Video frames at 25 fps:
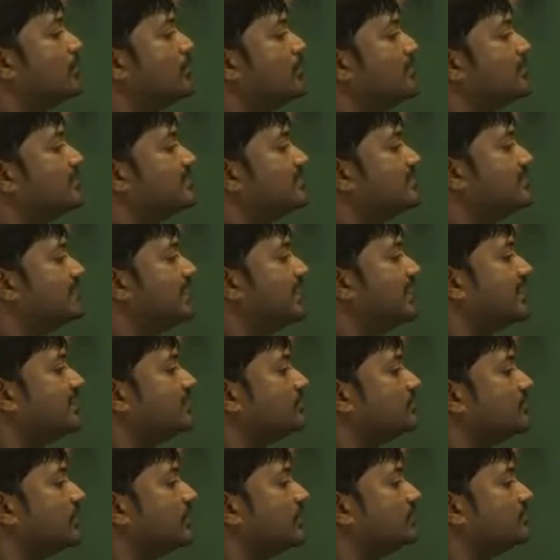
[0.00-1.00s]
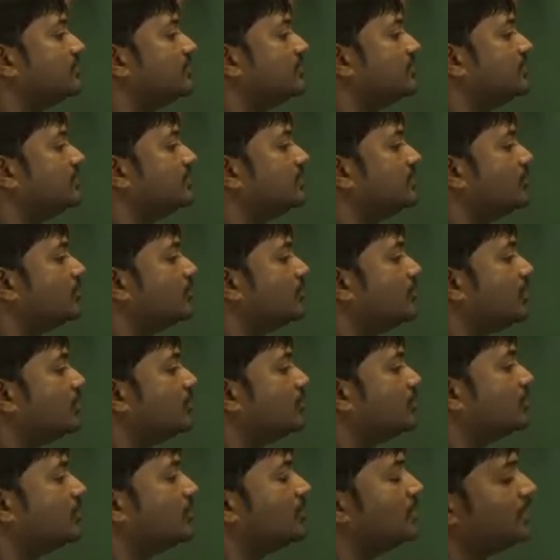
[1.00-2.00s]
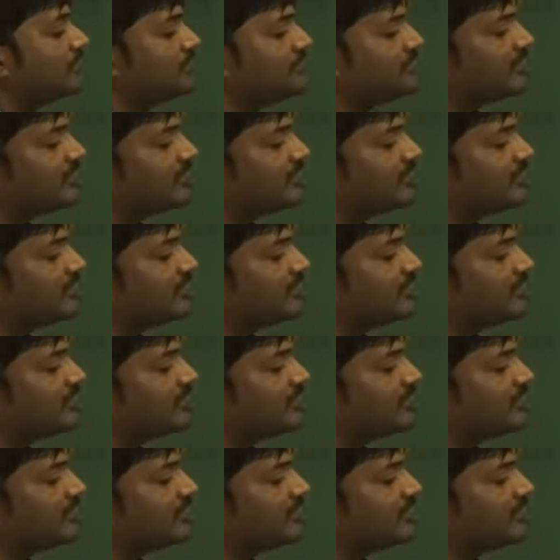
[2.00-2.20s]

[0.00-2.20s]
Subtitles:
minus 3xyz is equal to